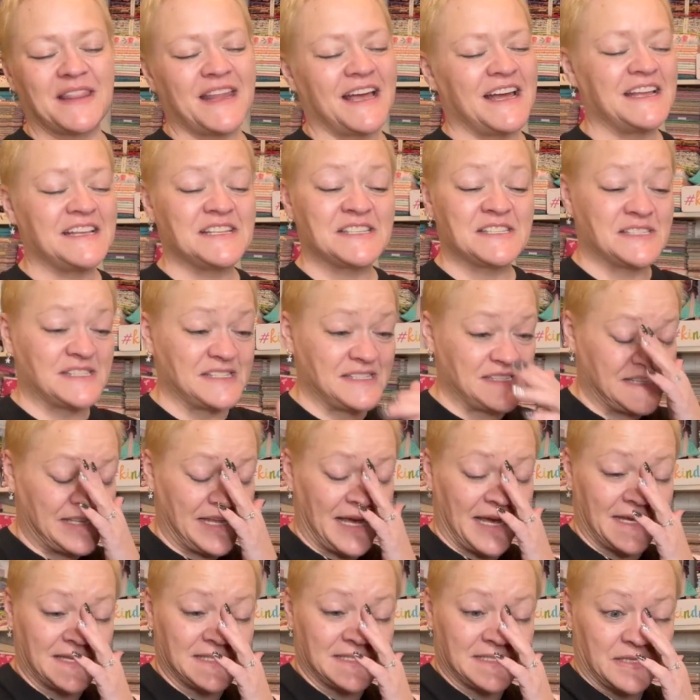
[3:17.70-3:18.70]

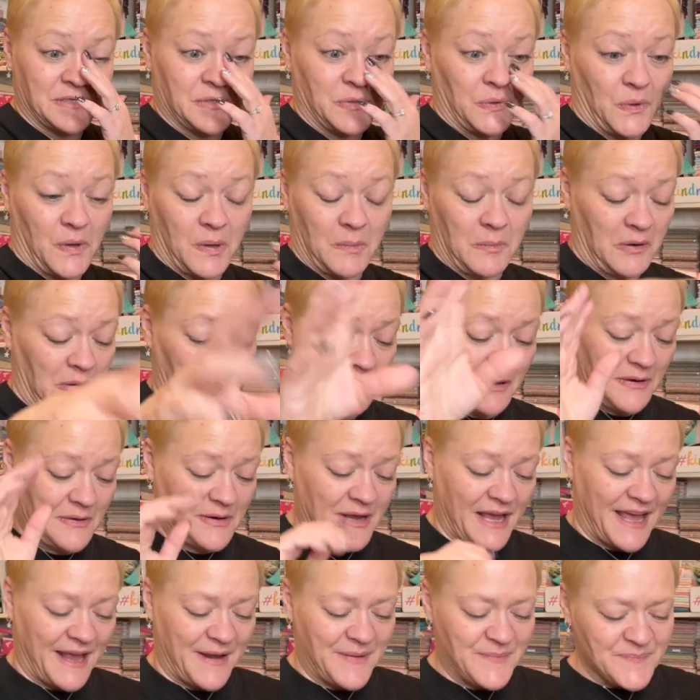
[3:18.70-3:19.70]
That is adorable.
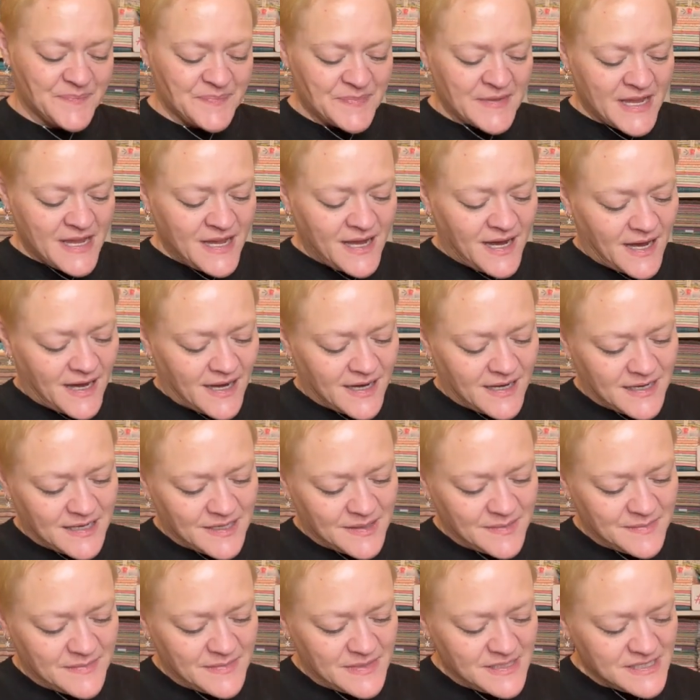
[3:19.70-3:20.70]
Okay,
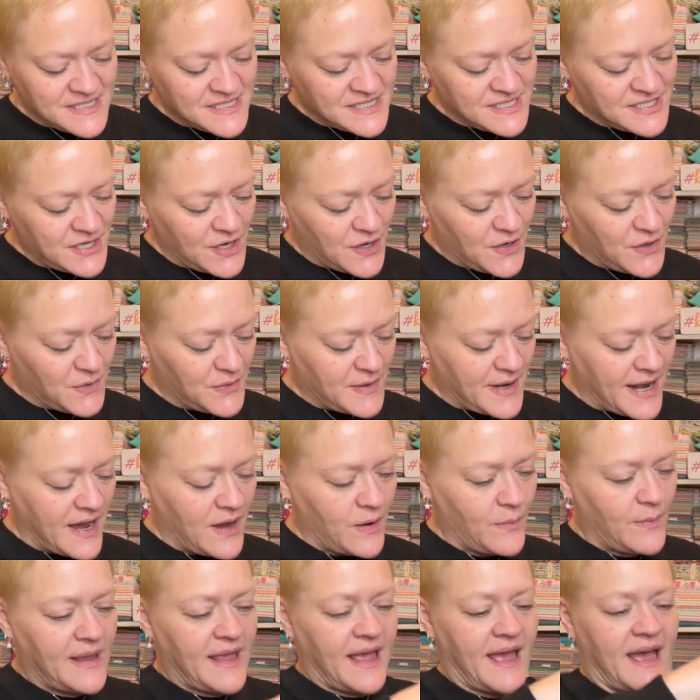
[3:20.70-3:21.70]
so
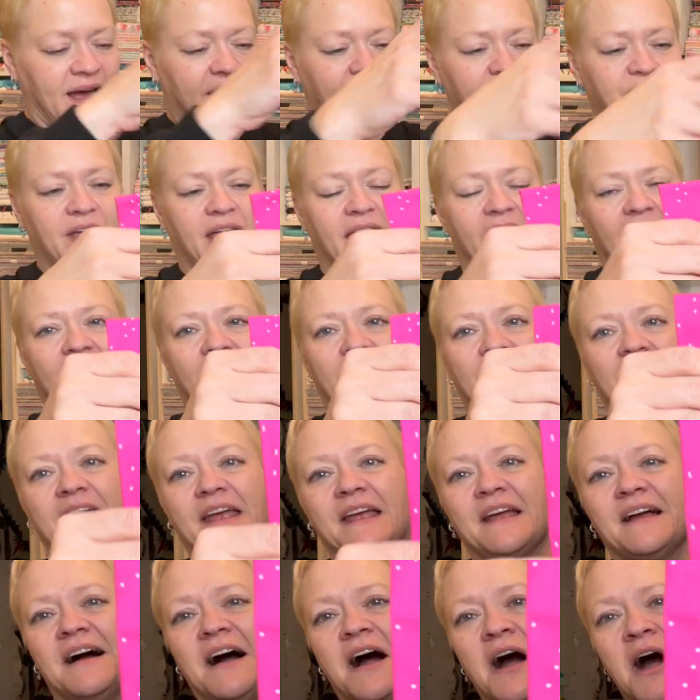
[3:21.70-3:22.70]
now we have
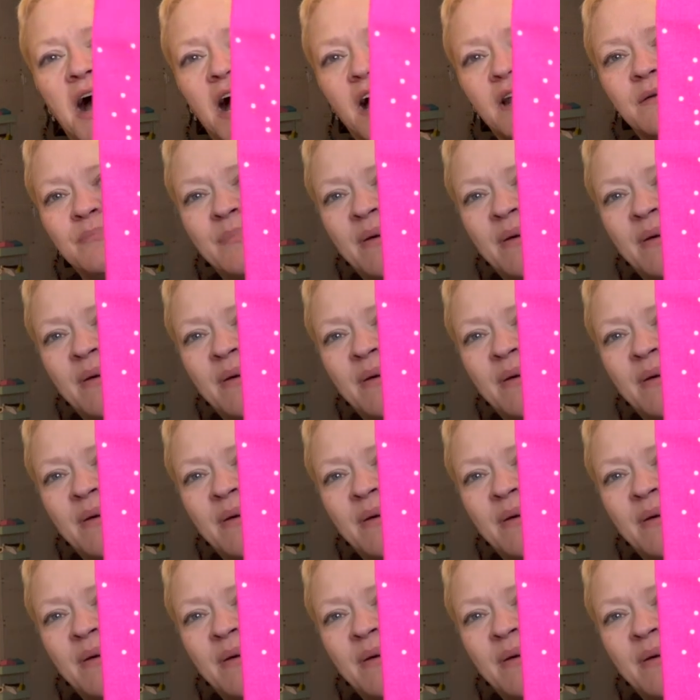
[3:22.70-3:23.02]
a hot